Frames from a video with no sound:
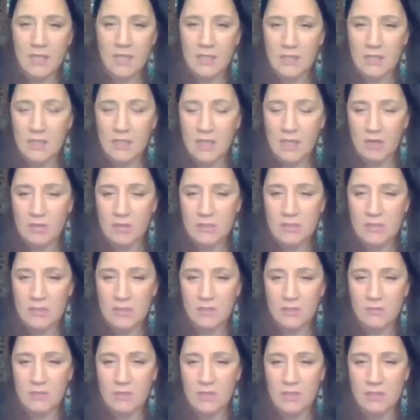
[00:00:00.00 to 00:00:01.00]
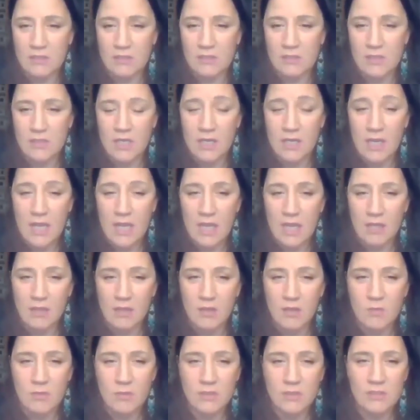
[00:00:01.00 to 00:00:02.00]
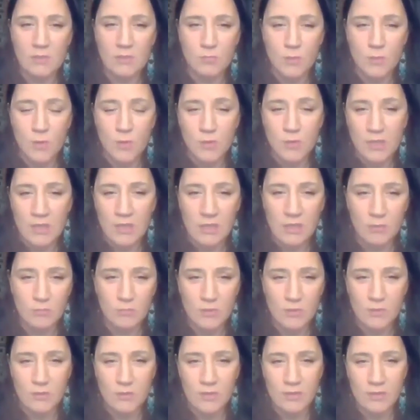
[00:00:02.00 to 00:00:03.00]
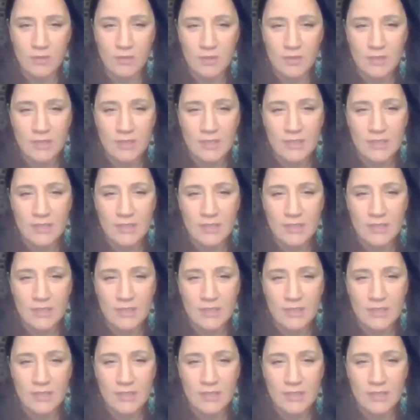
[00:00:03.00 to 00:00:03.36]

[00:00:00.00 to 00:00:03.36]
I can guarantee you that it's not a halo, it's a broken computer.